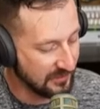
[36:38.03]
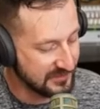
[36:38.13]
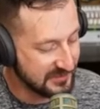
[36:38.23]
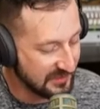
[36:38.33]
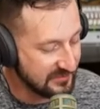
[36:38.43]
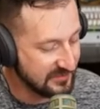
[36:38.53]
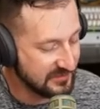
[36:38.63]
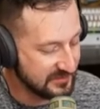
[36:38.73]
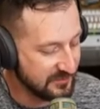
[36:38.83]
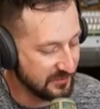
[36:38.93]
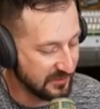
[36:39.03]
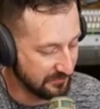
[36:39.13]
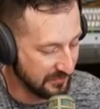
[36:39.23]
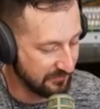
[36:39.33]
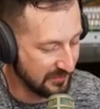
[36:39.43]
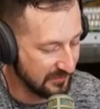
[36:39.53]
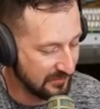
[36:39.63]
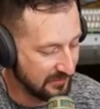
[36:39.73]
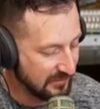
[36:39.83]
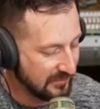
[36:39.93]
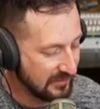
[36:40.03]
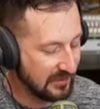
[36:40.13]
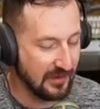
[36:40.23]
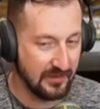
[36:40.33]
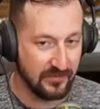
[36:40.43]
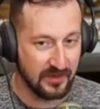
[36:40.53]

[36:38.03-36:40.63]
sentenced to a commitment, and